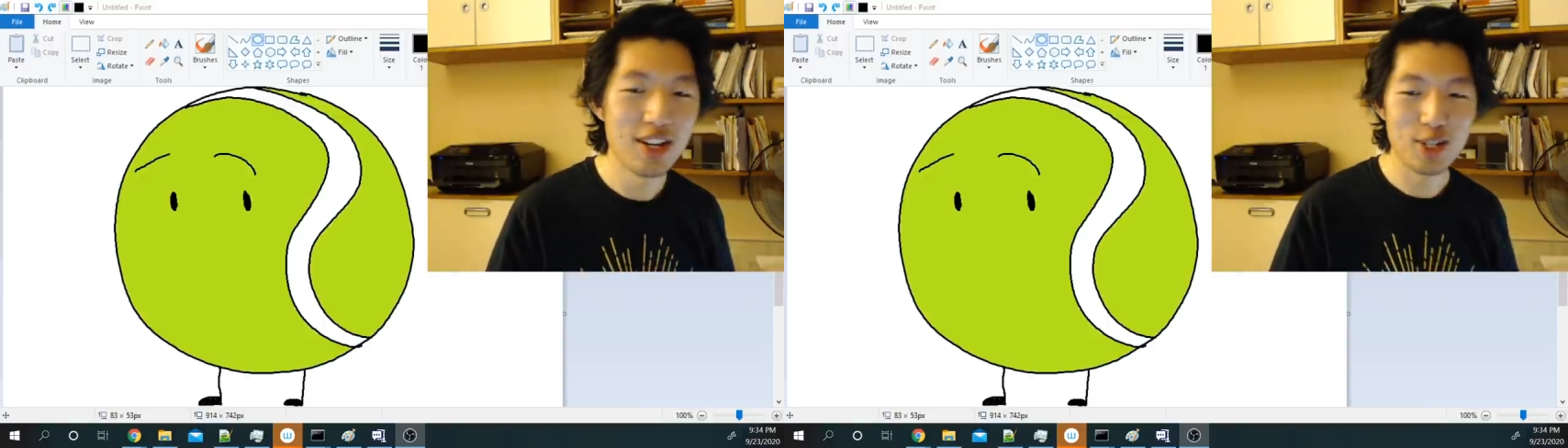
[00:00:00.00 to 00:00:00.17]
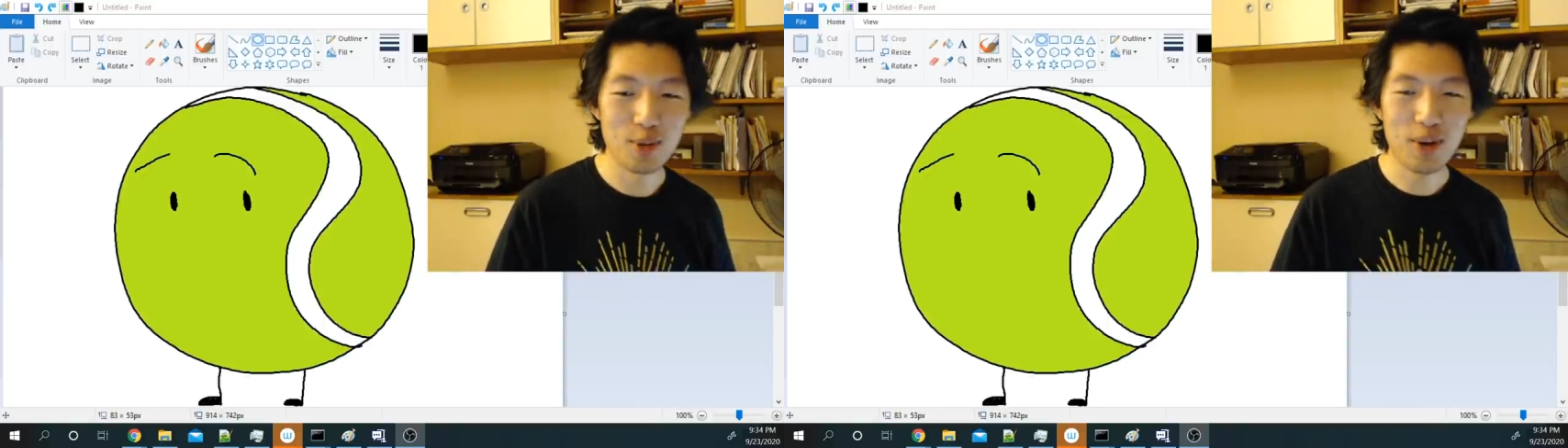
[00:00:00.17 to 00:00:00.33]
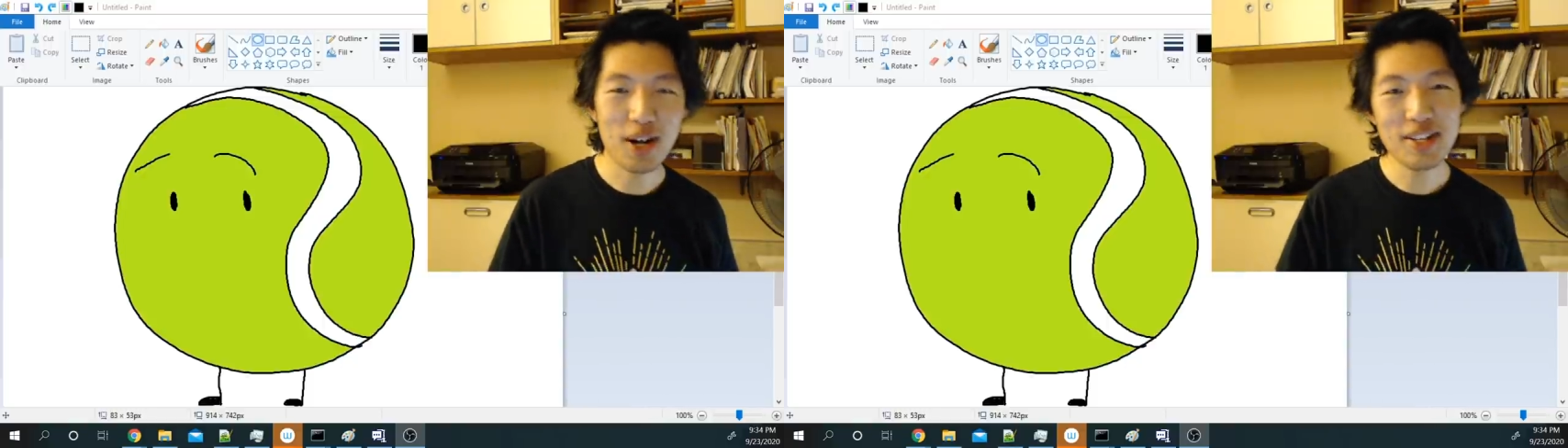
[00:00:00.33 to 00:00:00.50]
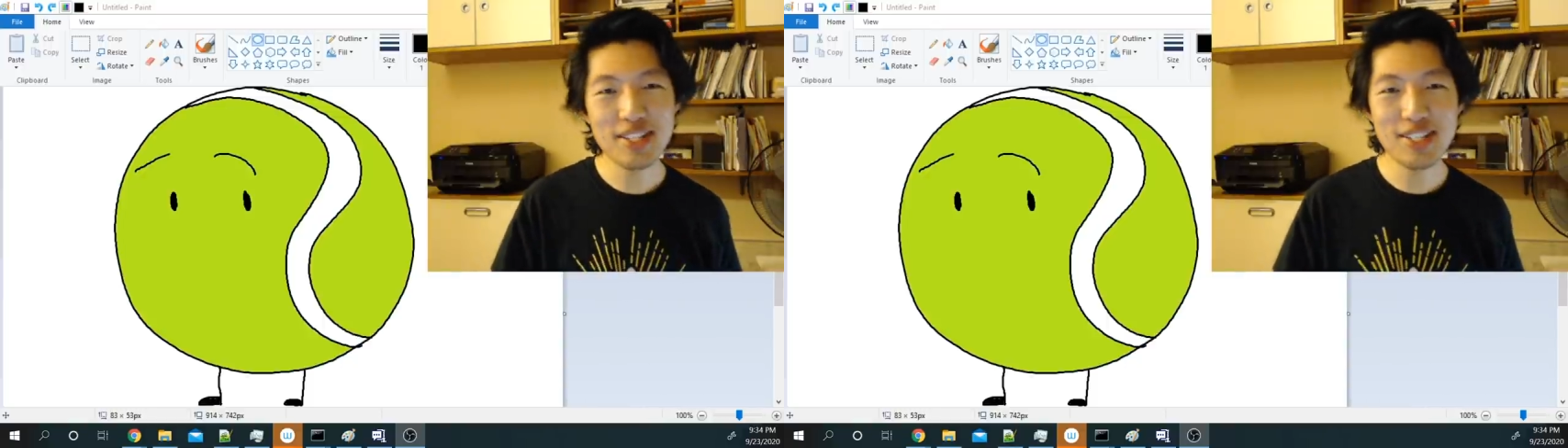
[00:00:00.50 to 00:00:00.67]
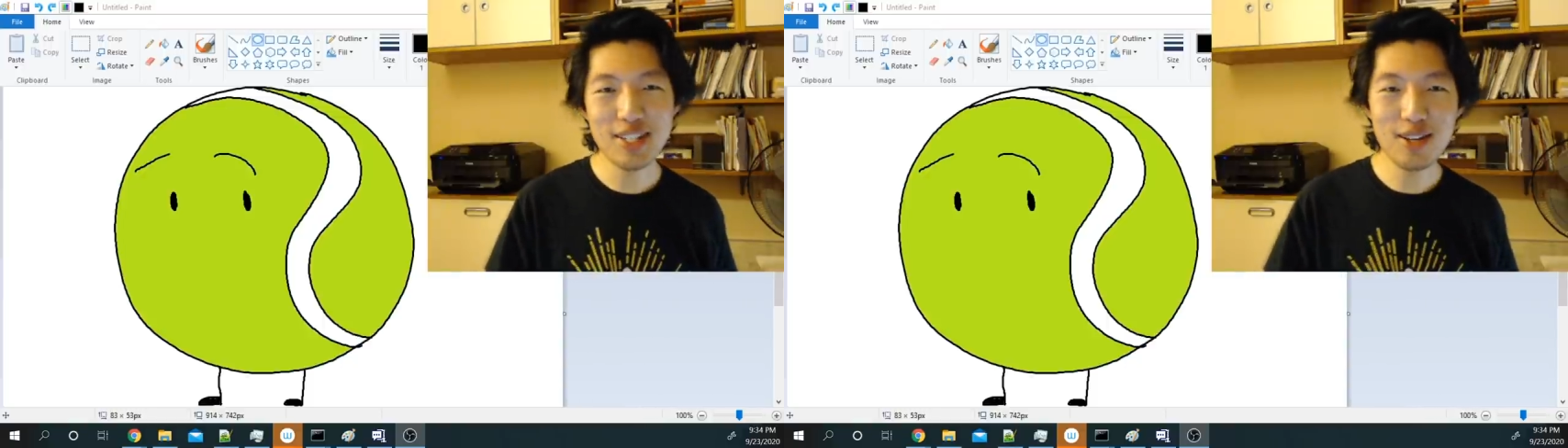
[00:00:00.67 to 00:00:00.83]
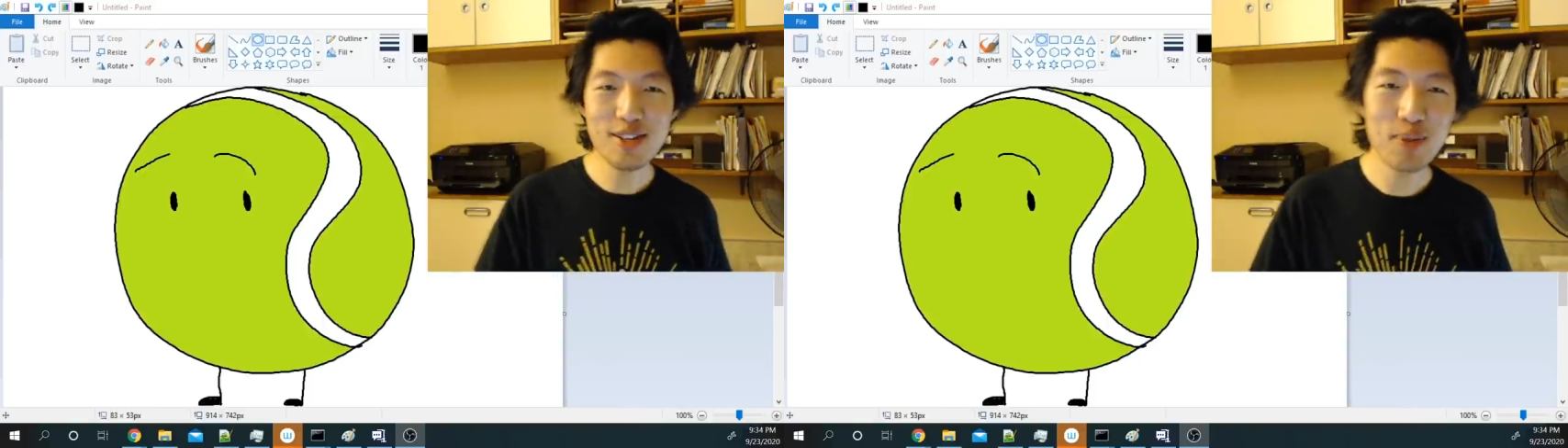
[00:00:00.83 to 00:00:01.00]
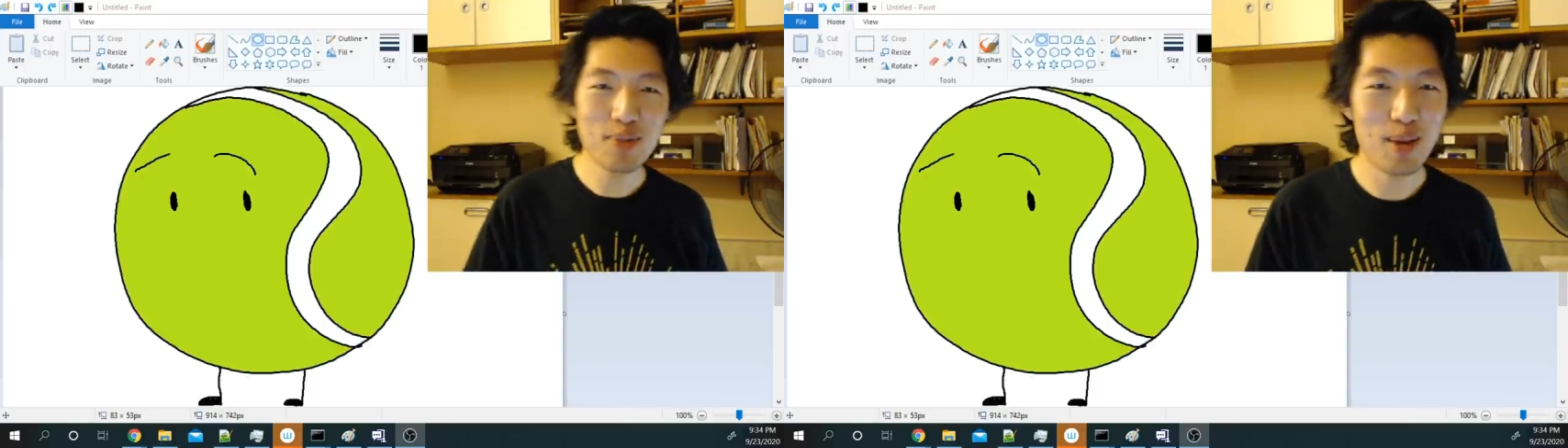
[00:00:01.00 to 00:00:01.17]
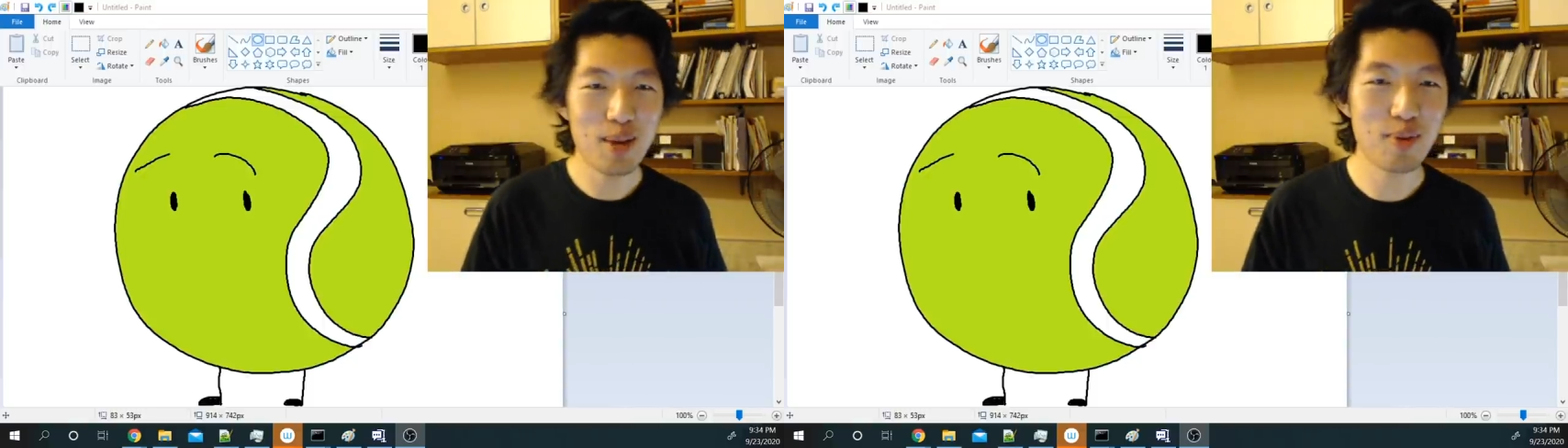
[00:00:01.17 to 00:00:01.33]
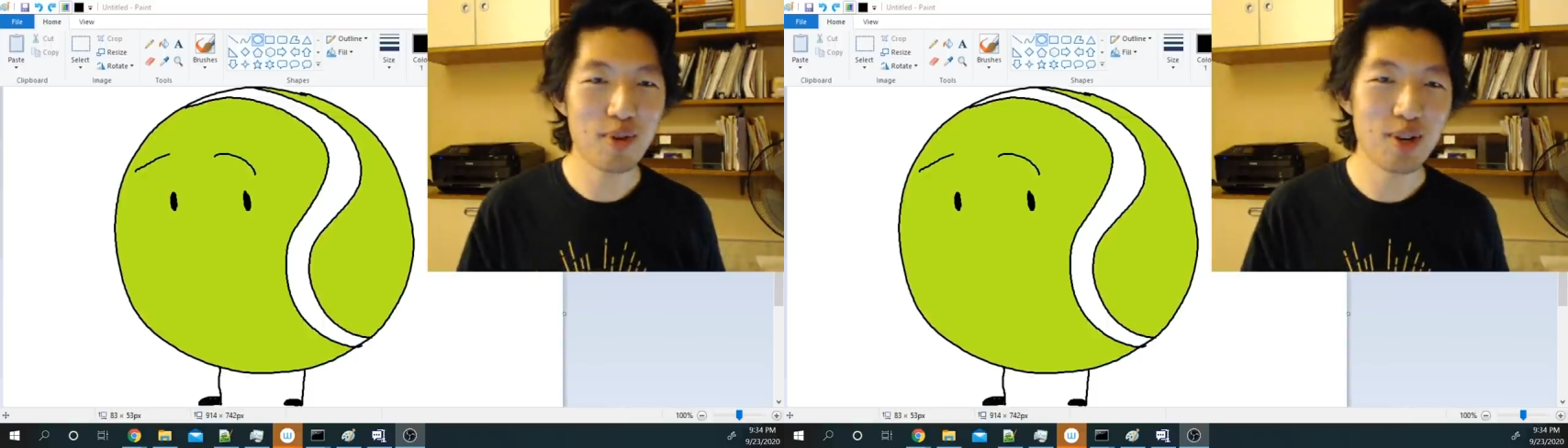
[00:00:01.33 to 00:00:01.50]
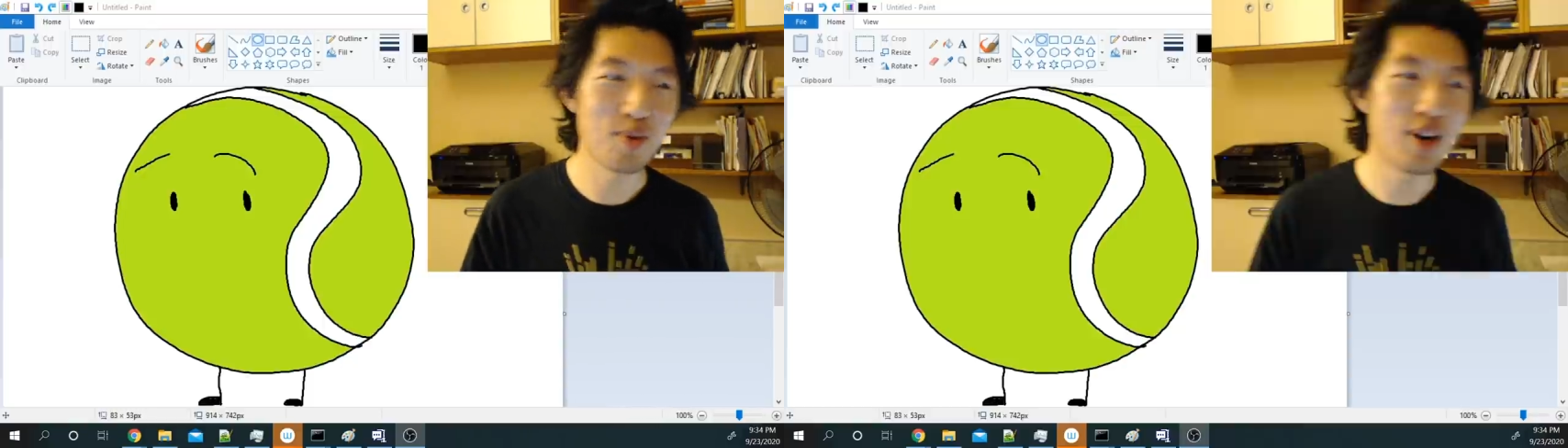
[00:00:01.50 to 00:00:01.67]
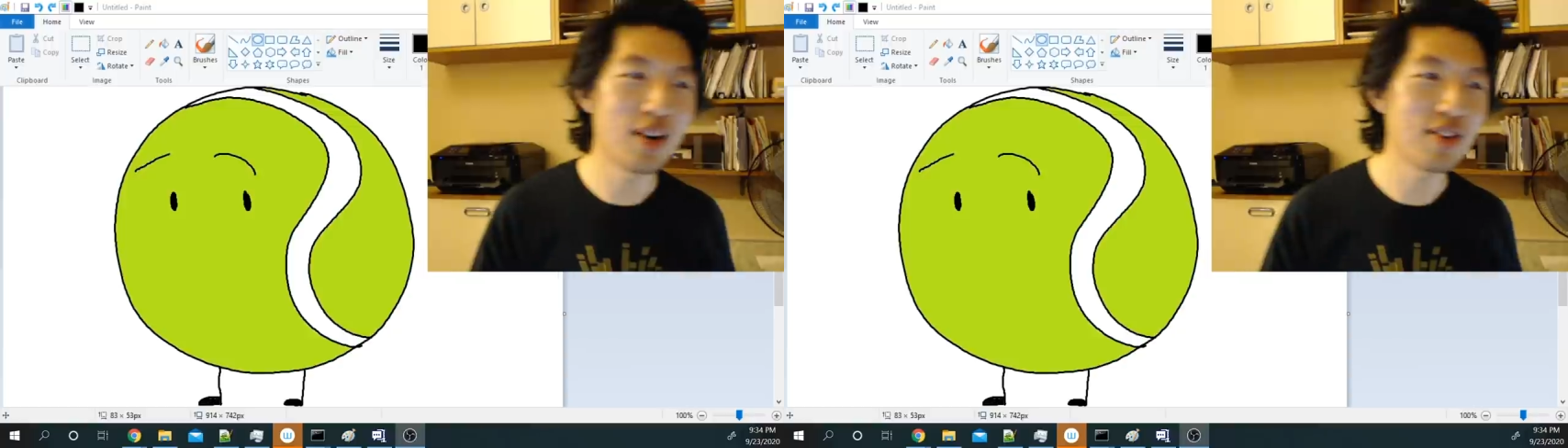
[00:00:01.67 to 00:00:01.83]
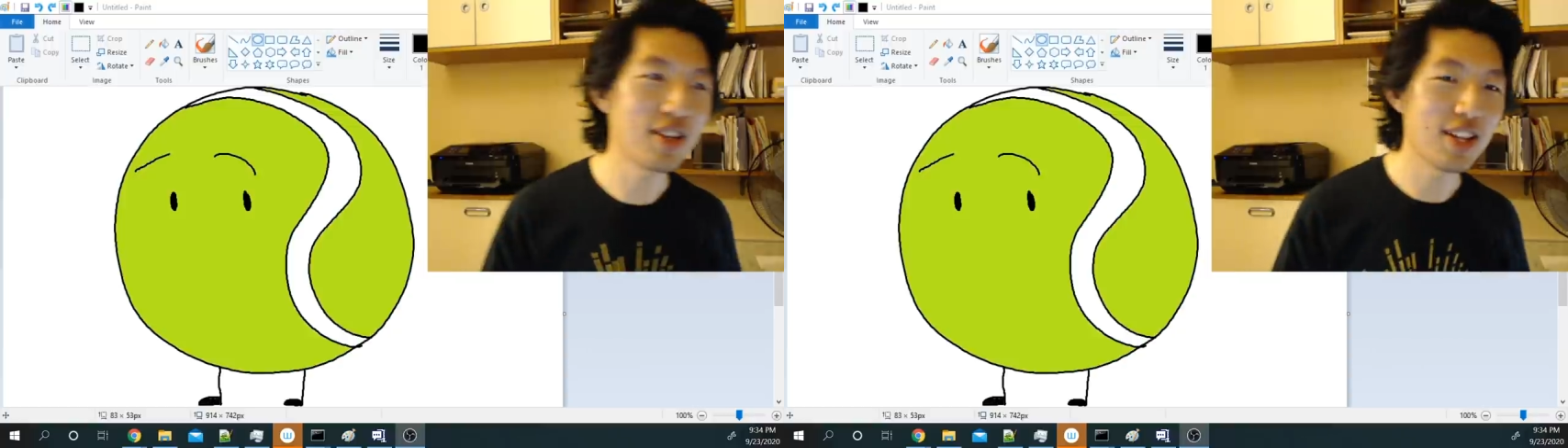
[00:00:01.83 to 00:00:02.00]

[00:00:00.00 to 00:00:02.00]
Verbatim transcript: So while it's still September and while the